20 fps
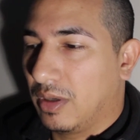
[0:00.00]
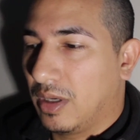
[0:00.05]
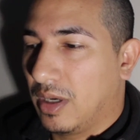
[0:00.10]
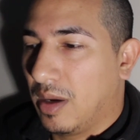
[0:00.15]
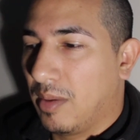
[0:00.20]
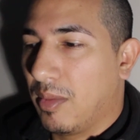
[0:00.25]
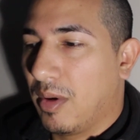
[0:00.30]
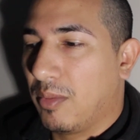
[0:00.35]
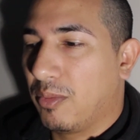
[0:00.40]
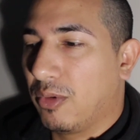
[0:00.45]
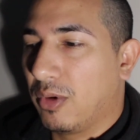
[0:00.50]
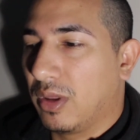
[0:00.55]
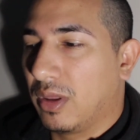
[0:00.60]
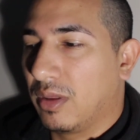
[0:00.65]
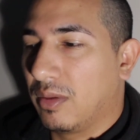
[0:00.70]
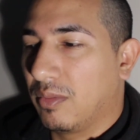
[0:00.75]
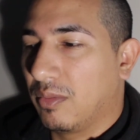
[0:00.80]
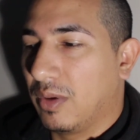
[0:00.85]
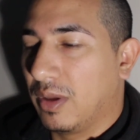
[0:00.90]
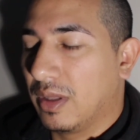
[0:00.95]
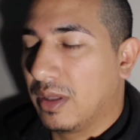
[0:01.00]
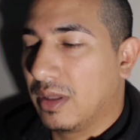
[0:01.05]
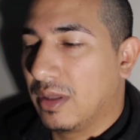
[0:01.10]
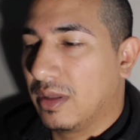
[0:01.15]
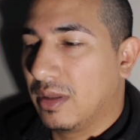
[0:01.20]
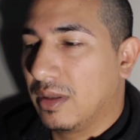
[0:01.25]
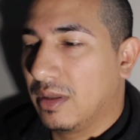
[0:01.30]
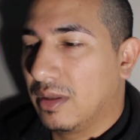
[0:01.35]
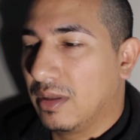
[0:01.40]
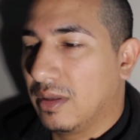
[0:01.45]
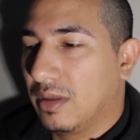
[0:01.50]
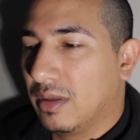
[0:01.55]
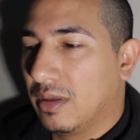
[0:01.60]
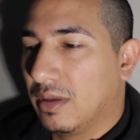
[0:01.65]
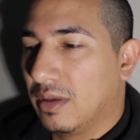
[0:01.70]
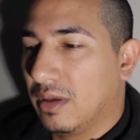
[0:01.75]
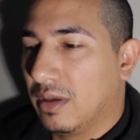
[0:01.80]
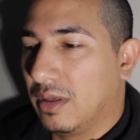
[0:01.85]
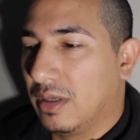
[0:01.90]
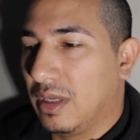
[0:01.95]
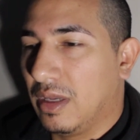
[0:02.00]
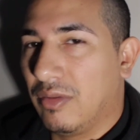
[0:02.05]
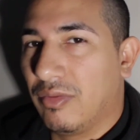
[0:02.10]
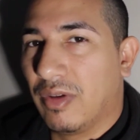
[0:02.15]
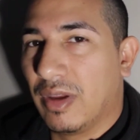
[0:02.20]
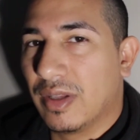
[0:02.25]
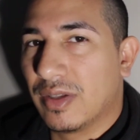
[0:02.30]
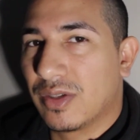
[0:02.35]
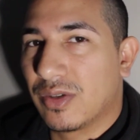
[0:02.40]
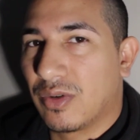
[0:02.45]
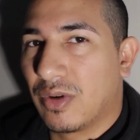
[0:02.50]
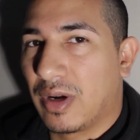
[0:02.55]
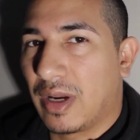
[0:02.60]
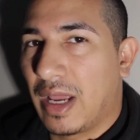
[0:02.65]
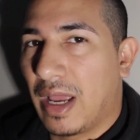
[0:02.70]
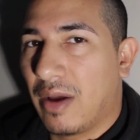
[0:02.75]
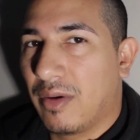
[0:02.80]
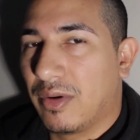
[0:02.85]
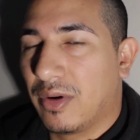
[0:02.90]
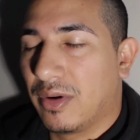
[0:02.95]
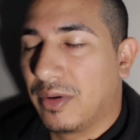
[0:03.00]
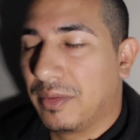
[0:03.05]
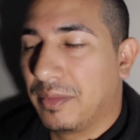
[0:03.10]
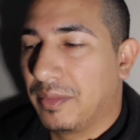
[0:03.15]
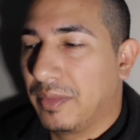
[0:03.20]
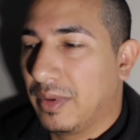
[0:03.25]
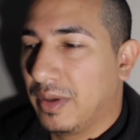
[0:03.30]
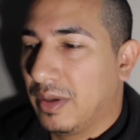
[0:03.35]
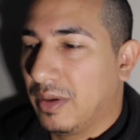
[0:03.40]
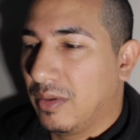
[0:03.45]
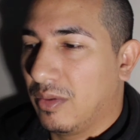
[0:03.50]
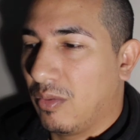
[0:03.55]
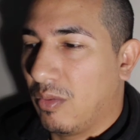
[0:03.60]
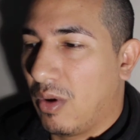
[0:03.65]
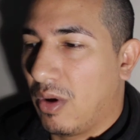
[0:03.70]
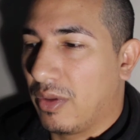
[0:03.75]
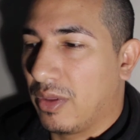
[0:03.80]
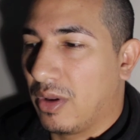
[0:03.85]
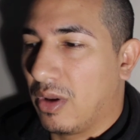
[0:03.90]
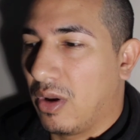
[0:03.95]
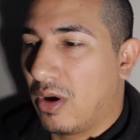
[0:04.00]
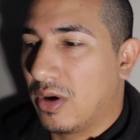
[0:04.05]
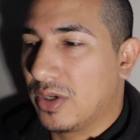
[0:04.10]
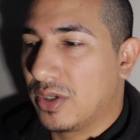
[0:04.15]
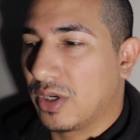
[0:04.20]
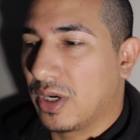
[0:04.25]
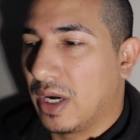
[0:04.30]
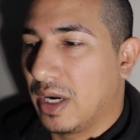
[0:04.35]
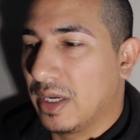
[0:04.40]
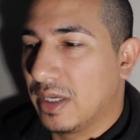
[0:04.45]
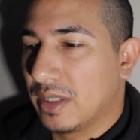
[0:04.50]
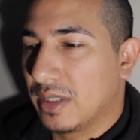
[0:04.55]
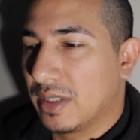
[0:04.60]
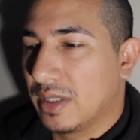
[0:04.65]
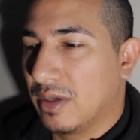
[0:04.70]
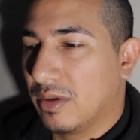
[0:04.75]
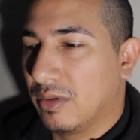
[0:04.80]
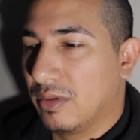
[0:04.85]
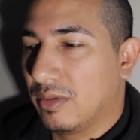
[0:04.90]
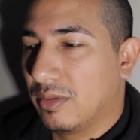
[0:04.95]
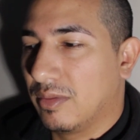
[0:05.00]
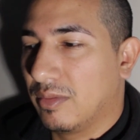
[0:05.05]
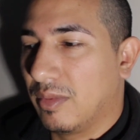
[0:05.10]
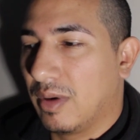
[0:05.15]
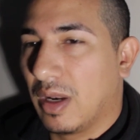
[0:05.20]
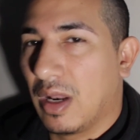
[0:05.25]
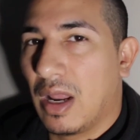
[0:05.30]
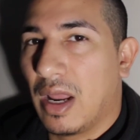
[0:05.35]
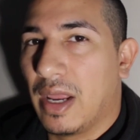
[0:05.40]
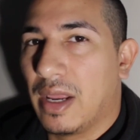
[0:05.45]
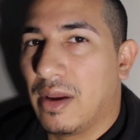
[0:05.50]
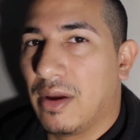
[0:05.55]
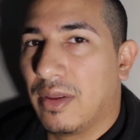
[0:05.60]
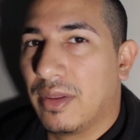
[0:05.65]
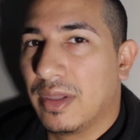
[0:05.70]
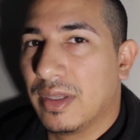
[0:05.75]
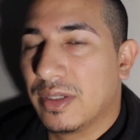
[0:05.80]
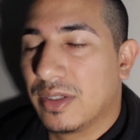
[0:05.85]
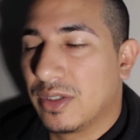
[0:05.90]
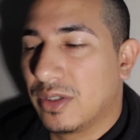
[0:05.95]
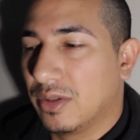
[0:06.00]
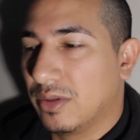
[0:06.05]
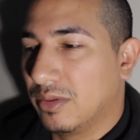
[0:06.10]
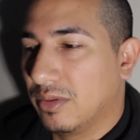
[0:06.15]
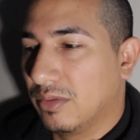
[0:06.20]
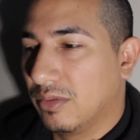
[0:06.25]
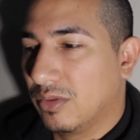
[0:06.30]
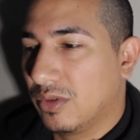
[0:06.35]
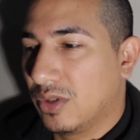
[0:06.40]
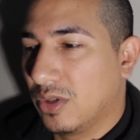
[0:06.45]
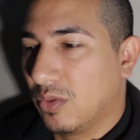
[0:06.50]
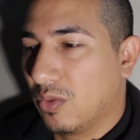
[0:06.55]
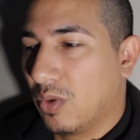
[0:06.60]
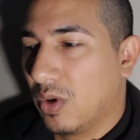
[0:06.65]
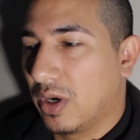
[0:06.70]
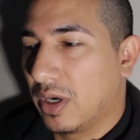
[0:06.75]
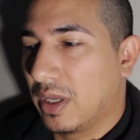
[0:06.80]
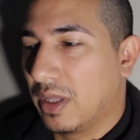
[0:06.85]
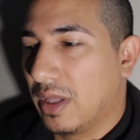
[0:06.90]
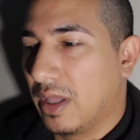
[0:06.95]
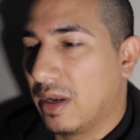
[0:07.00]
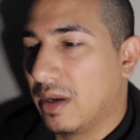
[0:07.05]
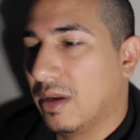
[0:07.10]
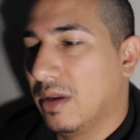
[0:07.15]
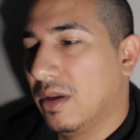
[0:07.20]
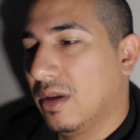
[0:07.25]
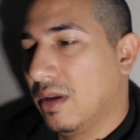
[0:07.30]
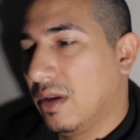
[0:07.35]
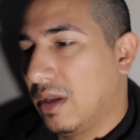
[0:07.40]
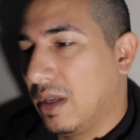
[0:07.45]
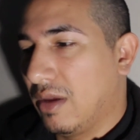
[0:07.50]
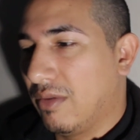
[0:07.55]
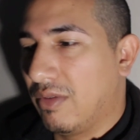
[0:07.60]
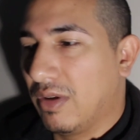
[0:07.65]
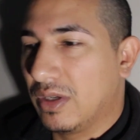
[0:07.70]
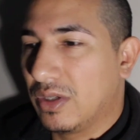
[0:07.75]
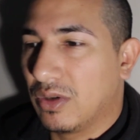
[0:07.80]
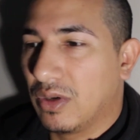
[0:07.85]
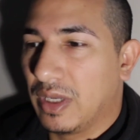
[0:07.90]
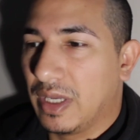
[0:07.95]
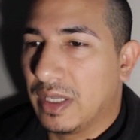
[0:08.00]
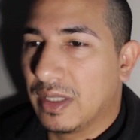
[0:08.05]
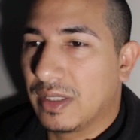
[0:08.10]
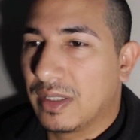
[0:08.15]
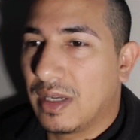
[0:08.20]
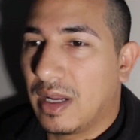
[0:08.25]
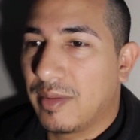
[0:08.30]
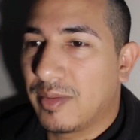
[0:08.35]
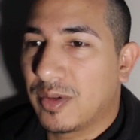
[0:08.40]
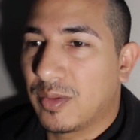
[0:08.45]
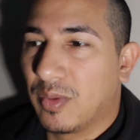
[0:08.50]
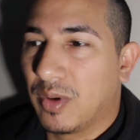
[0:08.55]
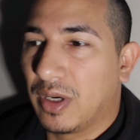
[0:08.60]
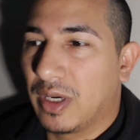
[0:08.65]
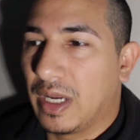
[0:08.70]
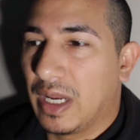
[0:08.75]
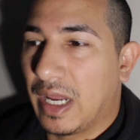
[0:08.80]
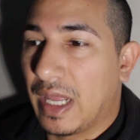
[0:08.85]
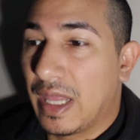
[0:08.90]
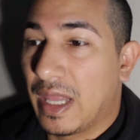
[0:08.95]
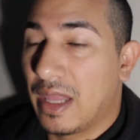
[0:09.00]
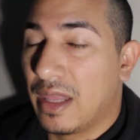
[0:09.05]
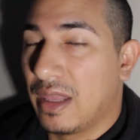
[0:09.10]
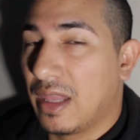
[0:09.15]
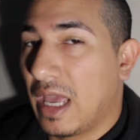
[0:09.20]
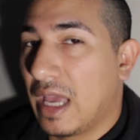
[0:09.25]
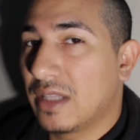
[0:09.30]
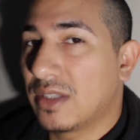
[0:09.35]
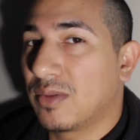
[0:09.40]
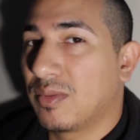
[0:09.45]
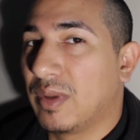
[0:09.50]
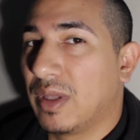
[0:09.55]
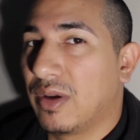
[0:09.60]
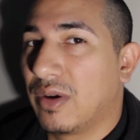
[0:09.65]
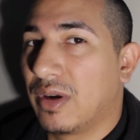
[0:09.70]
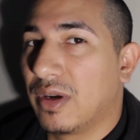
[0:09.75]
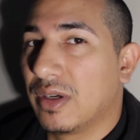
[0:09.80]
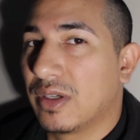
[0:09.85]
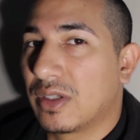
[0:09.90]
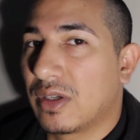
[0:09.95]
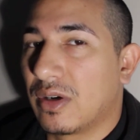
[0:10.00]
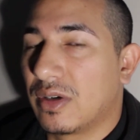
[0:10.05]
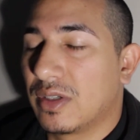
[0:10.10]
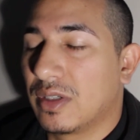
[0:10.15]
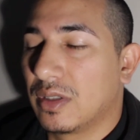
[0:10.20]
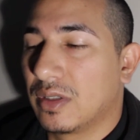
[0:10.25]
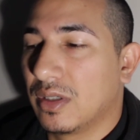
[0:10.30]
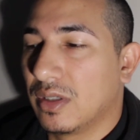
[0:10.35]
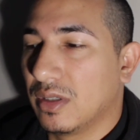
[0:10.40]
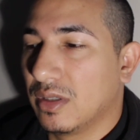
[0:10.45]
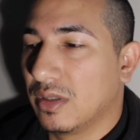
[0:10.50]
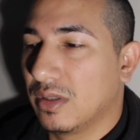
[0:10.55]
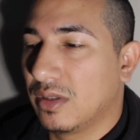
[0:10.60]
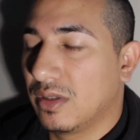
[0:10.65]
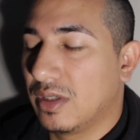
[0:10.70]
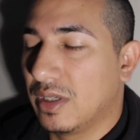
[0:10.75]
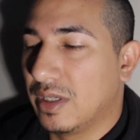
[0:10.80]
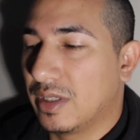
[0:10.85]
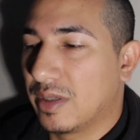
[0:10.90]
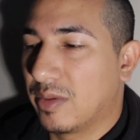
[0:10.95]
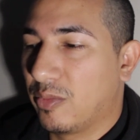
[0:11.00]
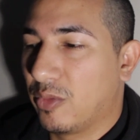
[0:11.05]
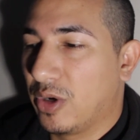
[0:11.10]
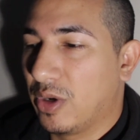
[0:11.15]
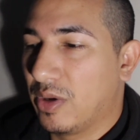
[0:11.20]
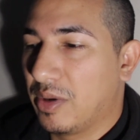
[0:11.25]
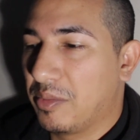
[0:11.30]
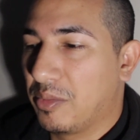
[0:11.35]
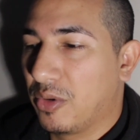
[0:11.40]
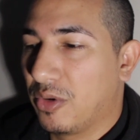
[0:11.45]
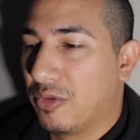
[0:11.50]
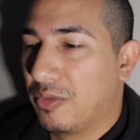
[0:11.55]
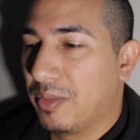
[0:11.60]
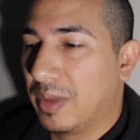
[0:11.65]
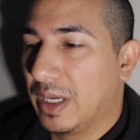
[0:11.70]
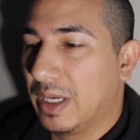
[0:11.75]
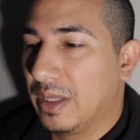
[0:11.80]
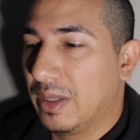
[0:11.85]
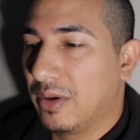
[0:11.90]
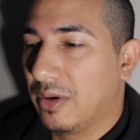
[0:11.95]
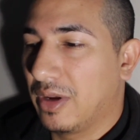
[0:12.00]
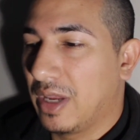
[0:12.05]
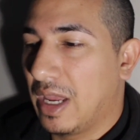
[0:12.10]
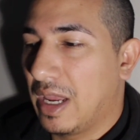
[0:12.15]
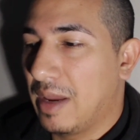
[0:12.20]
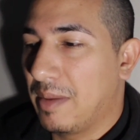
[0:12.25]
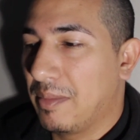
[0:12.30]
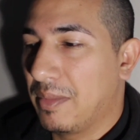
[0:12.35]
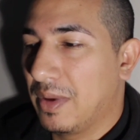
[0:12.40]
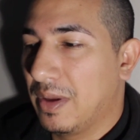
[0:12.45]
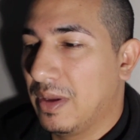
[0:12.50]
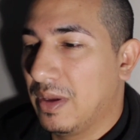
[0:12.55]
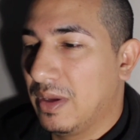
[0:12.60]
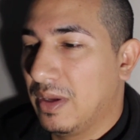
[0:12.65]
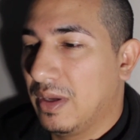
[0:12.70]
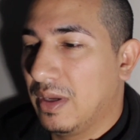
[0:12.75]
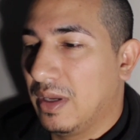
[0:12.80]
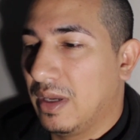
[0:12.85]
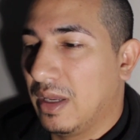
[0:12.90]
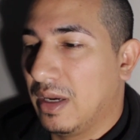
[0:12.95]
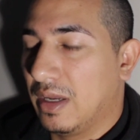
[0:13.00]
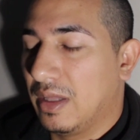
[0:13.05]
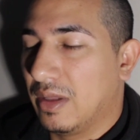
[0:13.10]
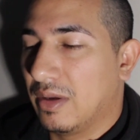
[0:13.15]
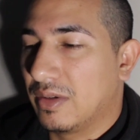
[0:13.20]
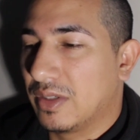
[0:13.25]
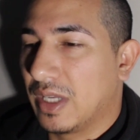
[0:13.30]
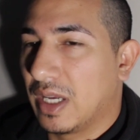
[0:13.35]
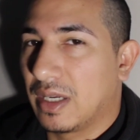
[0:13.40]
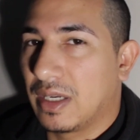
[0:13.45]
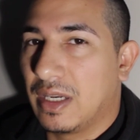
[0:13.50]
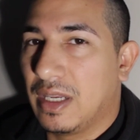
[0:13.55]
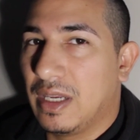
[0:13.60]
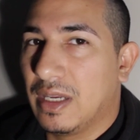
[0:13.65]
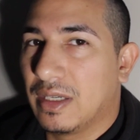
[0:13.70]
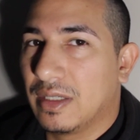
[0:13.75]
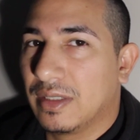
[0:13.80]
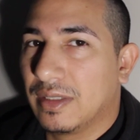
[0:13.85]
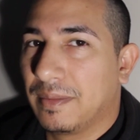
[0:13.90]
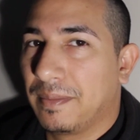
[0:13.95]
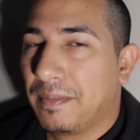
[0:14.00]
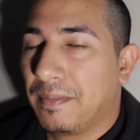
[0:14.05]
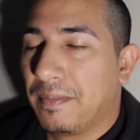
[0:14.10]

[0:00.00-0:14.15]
come up with a defense or a counter, while the larger guy is still relying on this to work. And then eventually it stops working, and then that's when they're going to start to see some real improvement in their game and in their techniques.